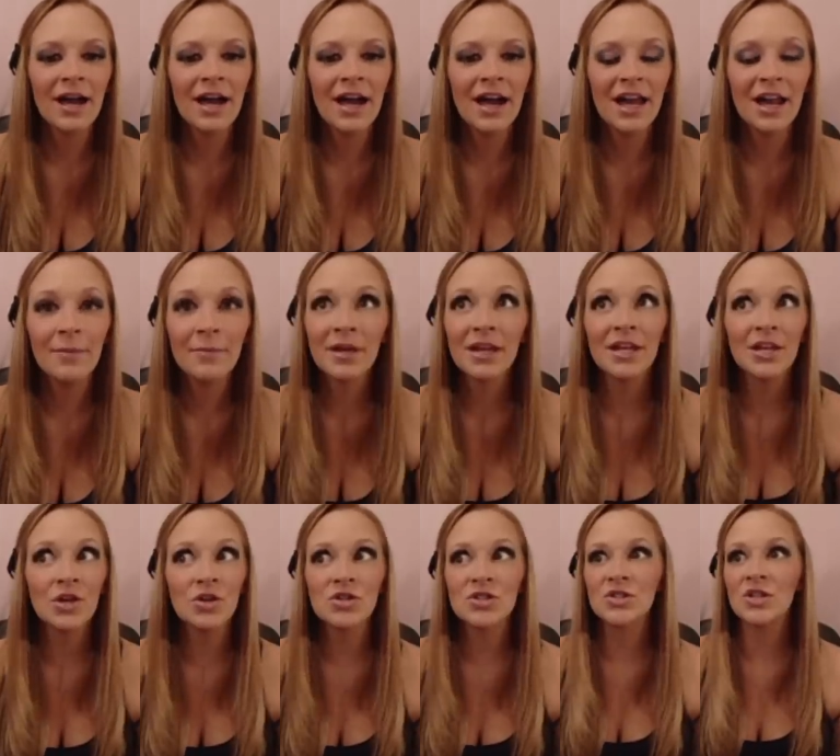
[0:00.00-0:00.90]
And I'm
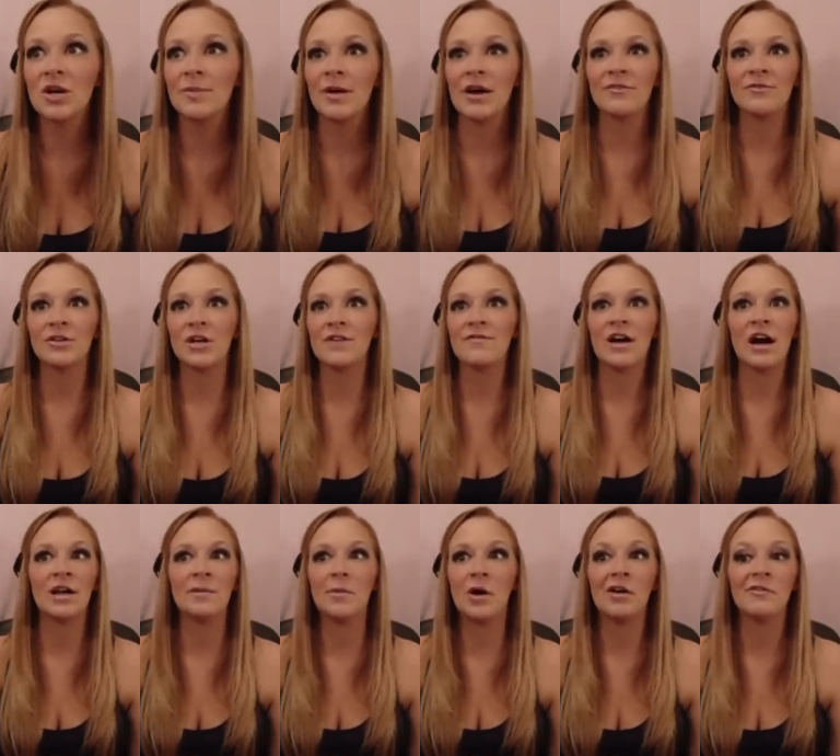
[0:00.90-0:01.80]
getting used to them after I've
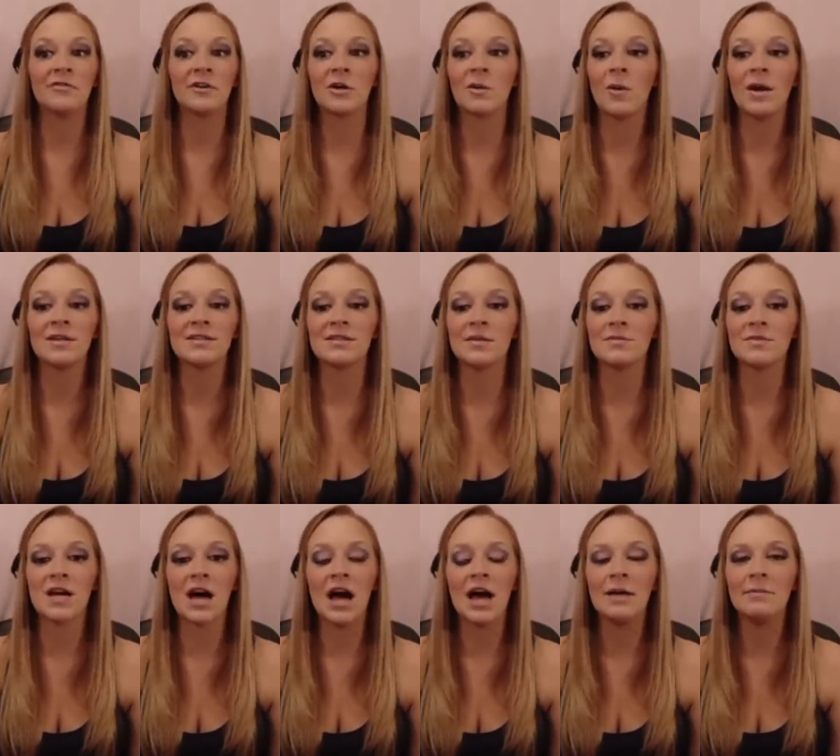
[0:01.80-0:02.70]
had them on for quite
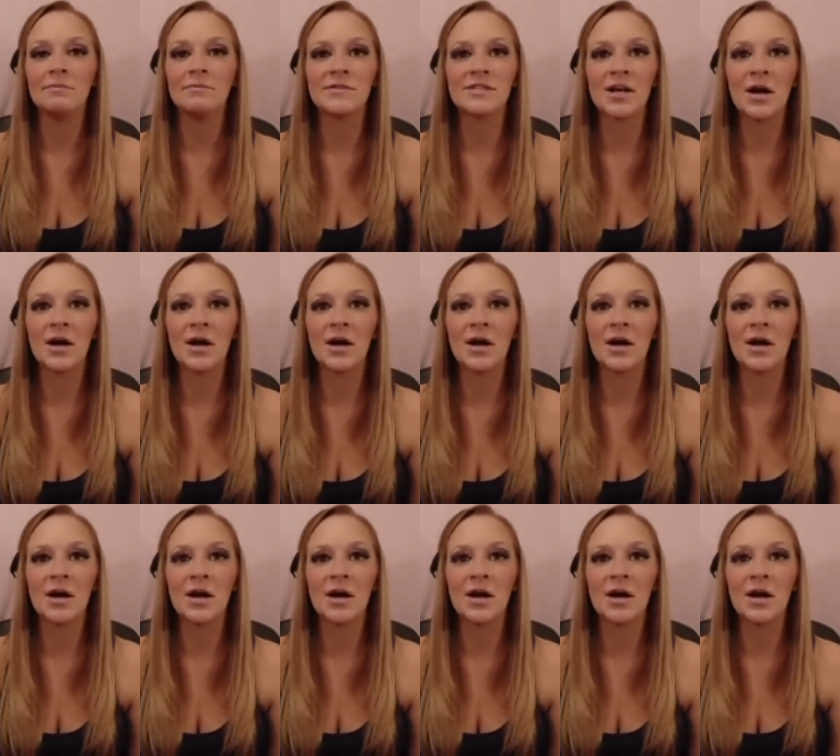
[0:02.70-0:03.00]
some time.